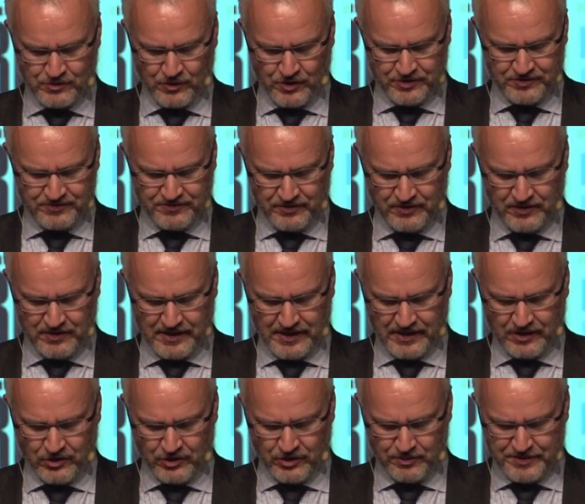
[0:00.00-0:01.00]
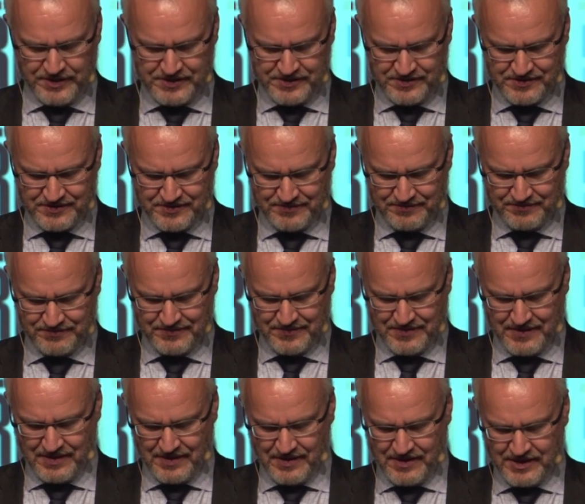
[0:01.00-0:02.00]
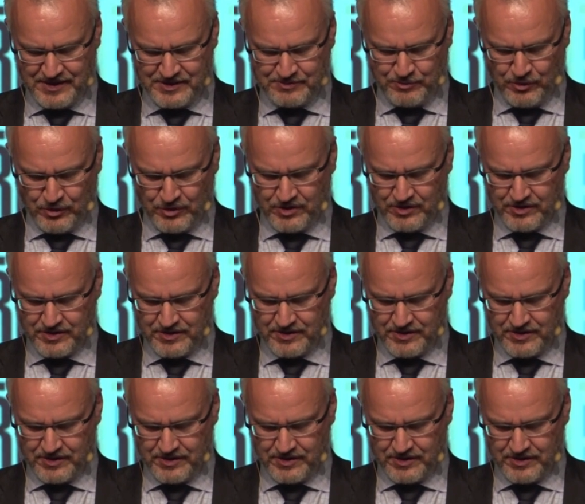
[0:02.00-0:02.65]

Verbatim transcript: thoughtful economists. His book,